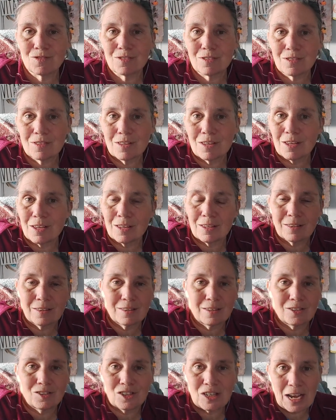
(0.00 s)
the
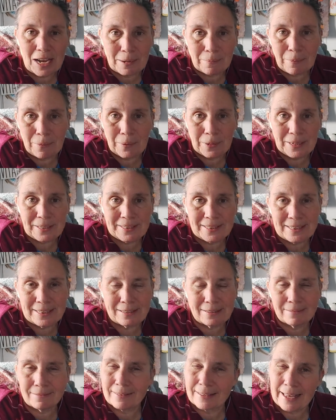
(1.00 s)
checkpoints.
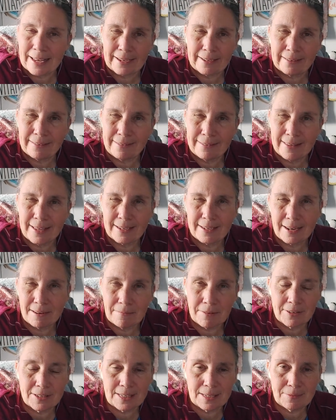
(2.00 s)
And it's like, oh, that
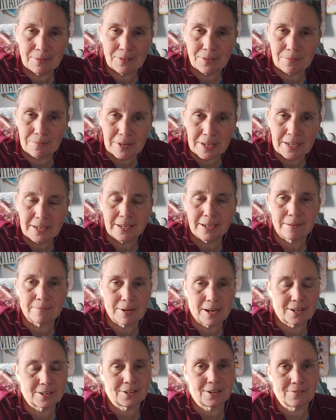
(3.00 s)
number seems familiar. I'm
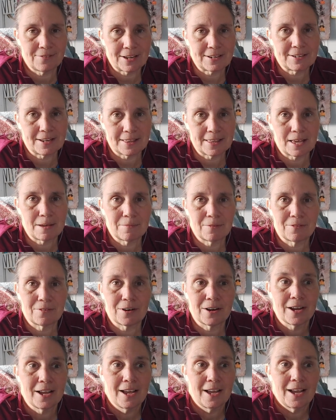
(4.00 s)
not sure if I'd done that
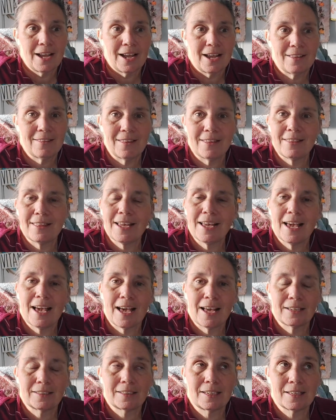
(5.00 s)
before. And then they
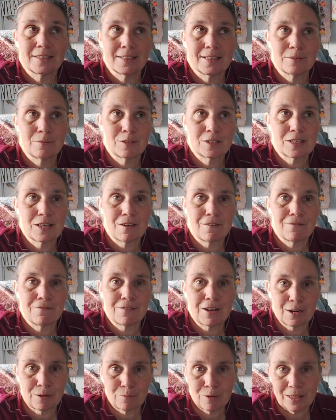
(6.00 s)
had, because it was a
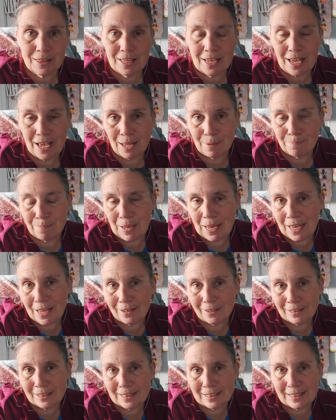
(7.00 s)
fun one, they had
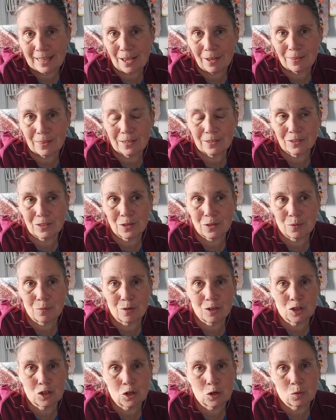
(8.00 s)
penalties out there. So there
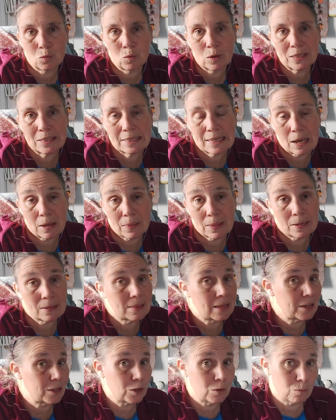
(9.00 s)
were certain ones out there
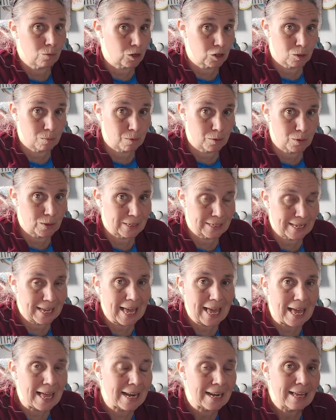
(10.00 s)
that you weren't supposed to
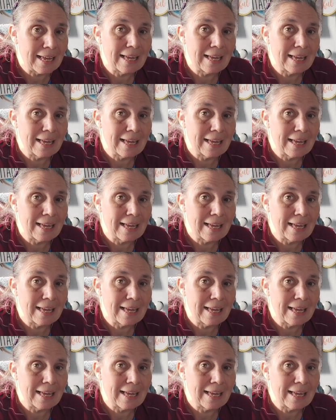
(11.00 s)
get.